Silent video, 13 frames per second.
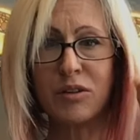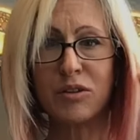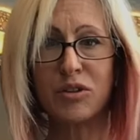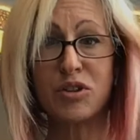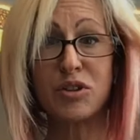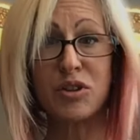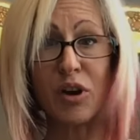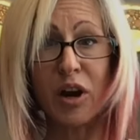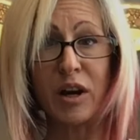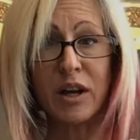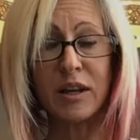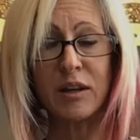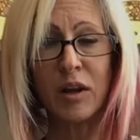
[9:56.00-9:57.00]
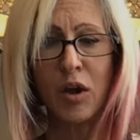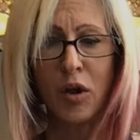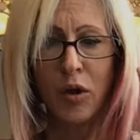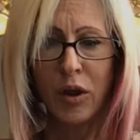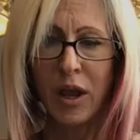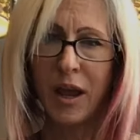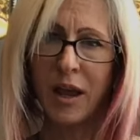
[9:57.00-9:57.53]
start it.
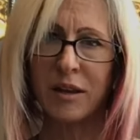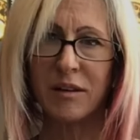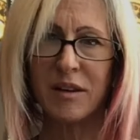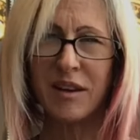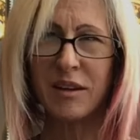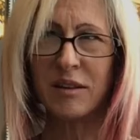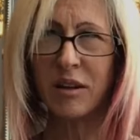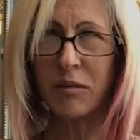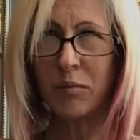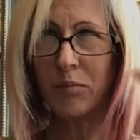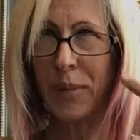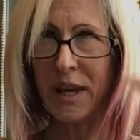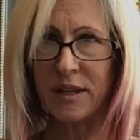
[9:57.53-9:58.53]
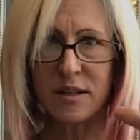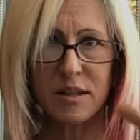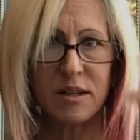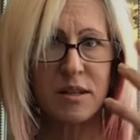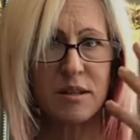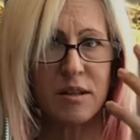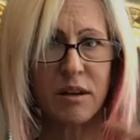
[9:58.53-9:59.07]
And they're
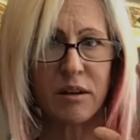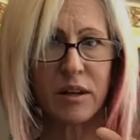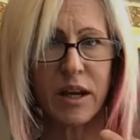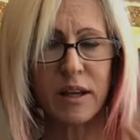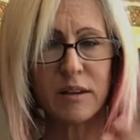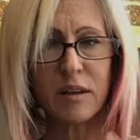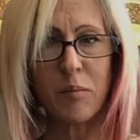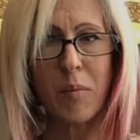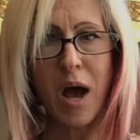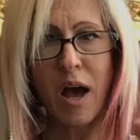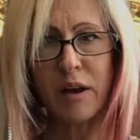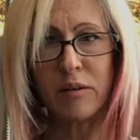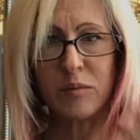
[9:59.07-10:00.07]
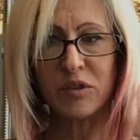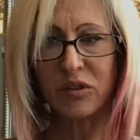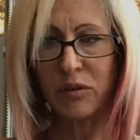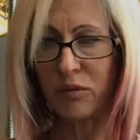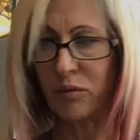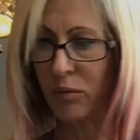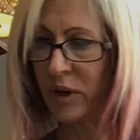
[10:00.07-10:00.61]
basis, they're like the bottoms of
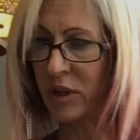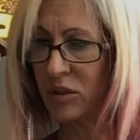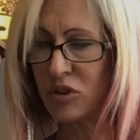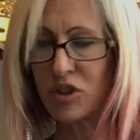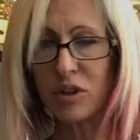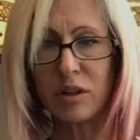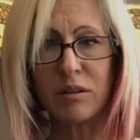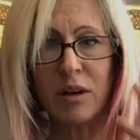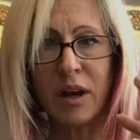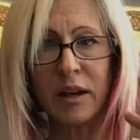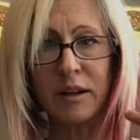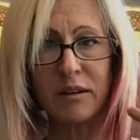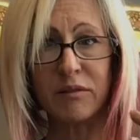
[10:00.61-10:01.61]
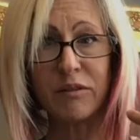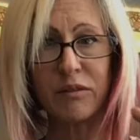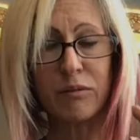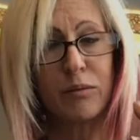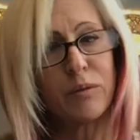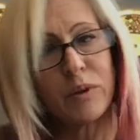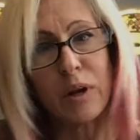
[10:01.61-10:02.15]
what you should kind of,
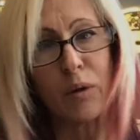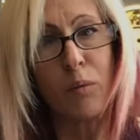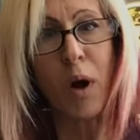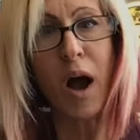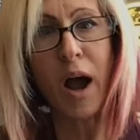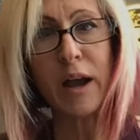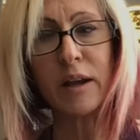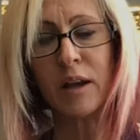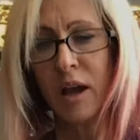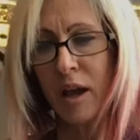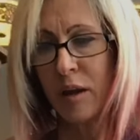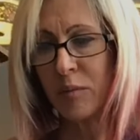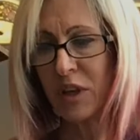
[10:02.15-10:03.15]
you know, why. I